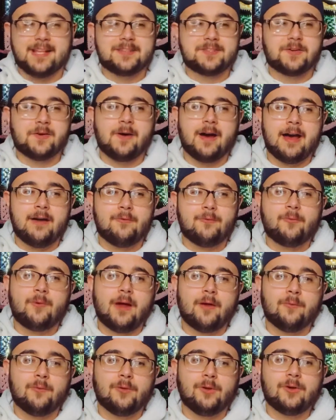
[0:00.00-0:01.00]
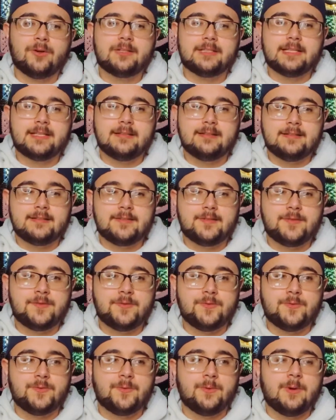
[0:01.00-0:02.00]
So I looked
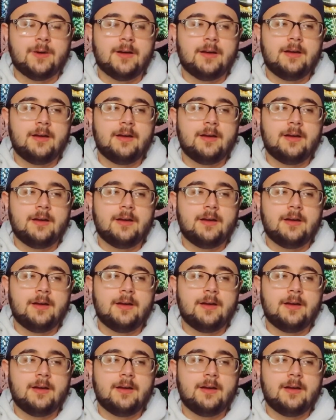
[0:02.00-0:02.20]
into